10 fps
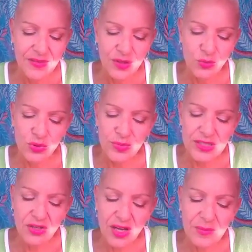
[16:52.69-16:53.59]
There will be
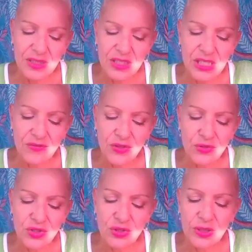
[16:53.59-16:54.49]
time in the near
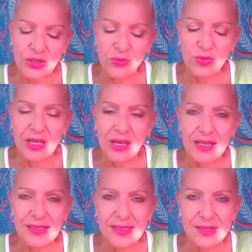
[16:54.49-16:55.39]
future when you
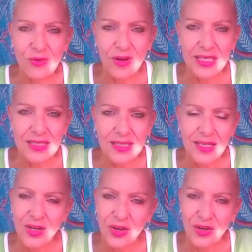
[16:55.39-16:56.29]
realize this great
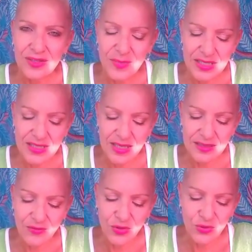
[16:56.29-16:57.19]
cosmic
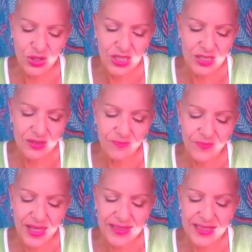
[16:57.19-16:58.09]
dance of Kun Yin
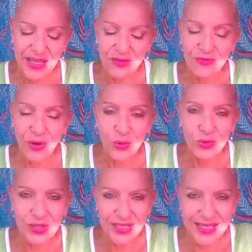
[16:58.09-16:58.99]
has
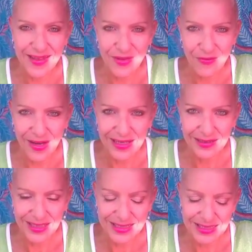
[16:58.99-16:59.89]
unfolded and the
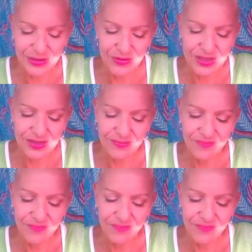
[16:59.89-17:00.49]
veil has lifted.